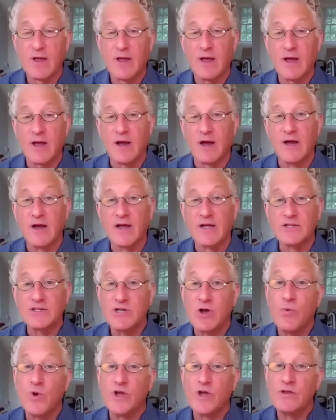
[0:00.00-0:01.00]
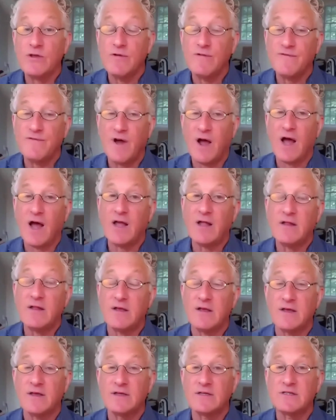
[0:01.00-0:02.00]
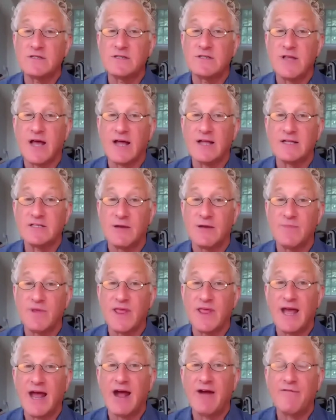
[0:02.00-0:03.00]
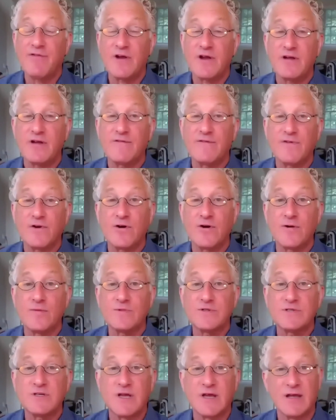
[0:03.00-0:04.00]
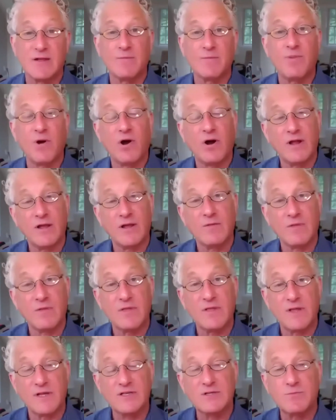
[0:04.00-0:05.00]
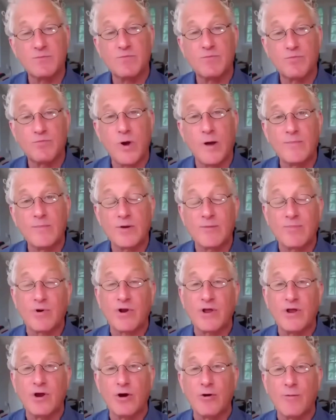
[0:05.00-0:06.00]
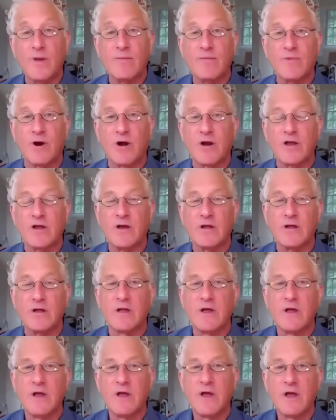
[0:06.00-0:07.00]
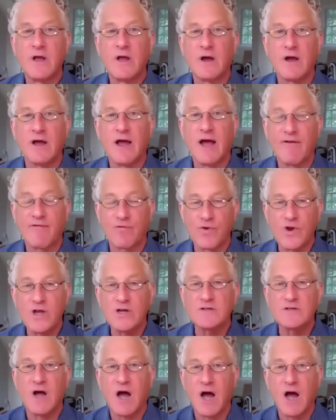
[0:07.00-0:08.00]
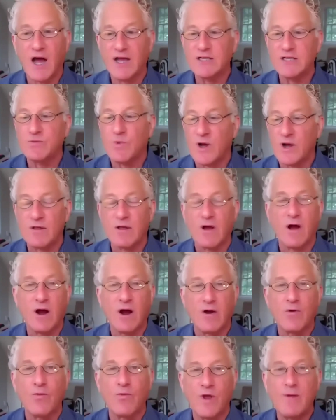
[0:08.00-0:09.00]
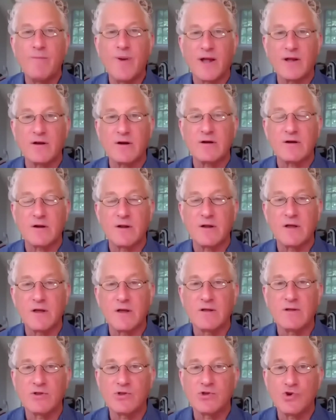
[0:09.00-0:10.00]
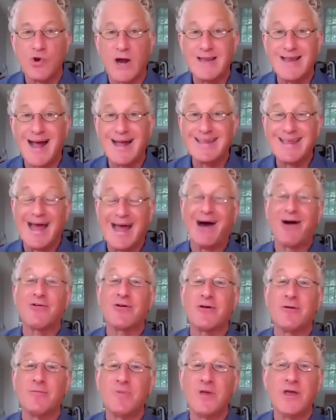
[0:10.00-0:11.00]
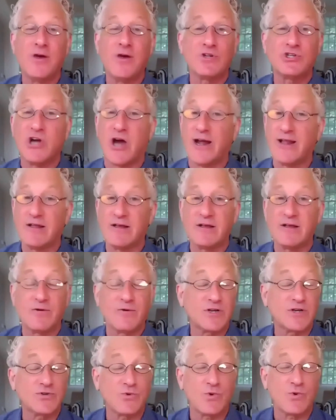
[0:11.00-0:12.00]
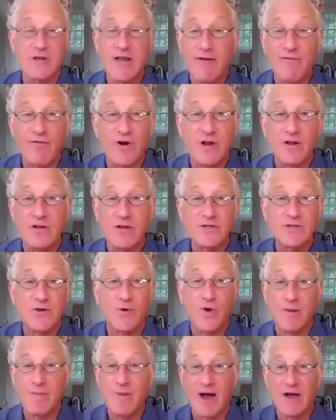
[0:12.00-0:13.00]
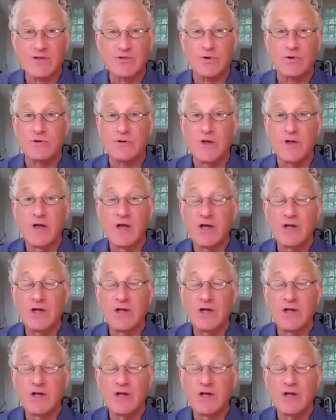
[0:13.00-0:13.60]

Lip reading: And so what you find is that some of the African firms in this public procurement market have realized, well, we better try not to outcompete with China because we're never going to do so. We might as well